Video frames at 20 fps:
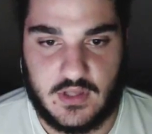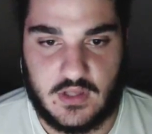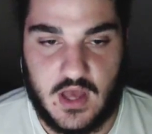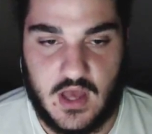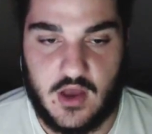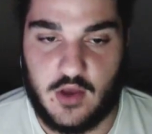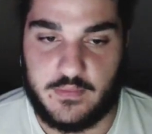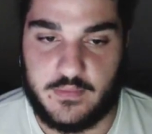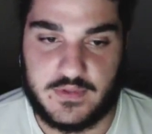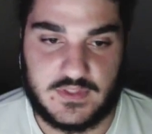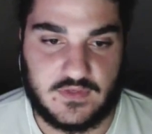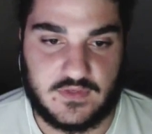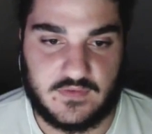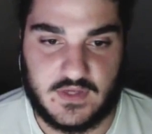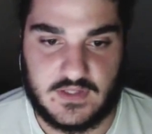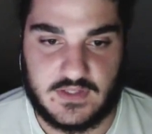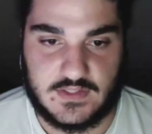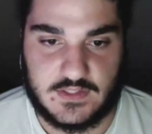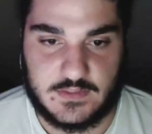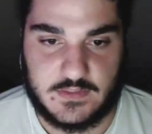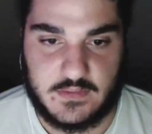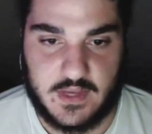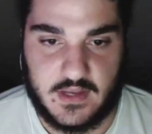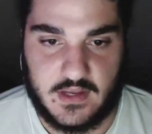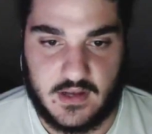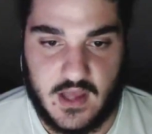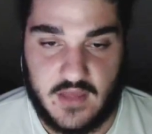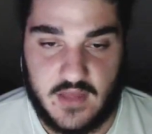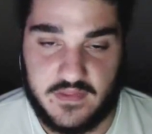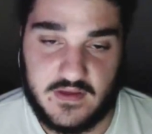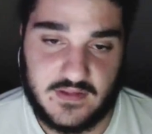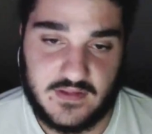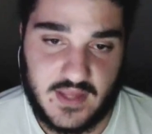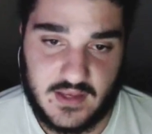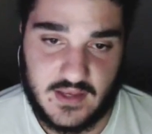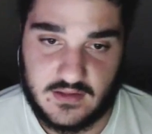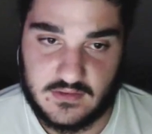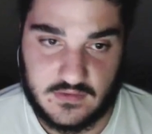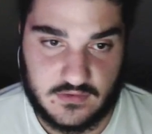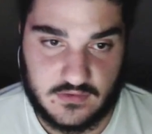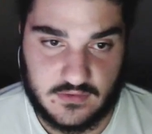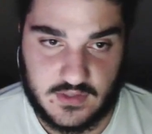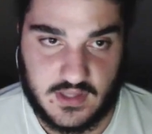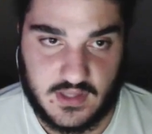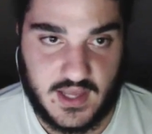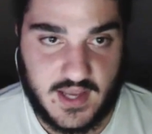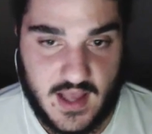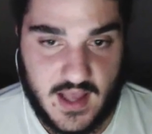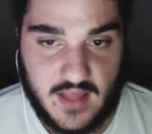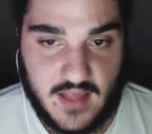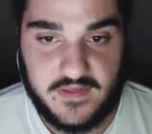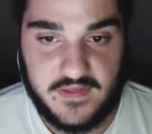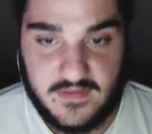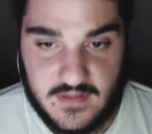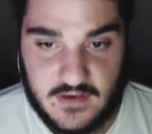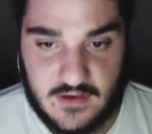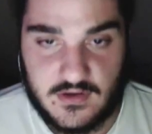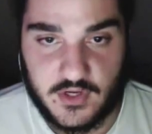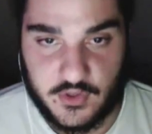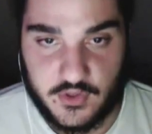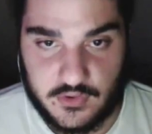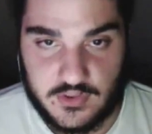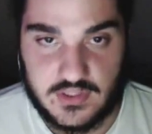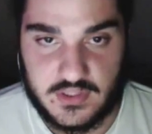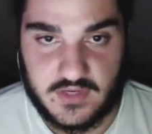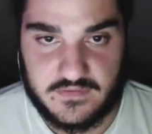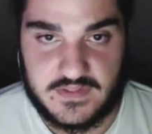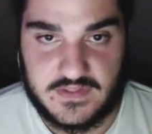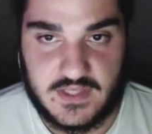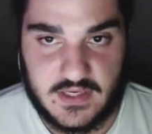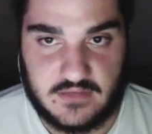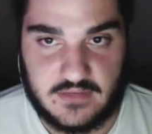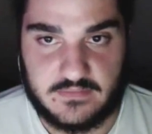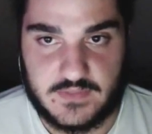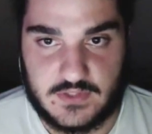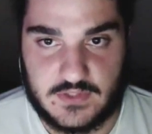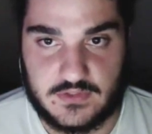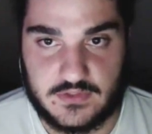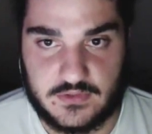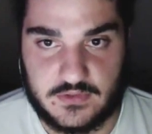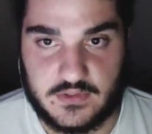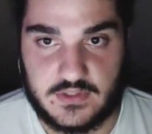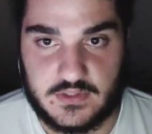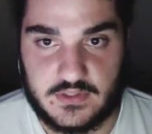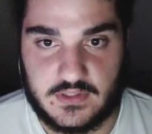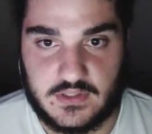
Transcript: I hope it's Juventus, man. I think they can do it. Like, I think they're a good enough team to do it.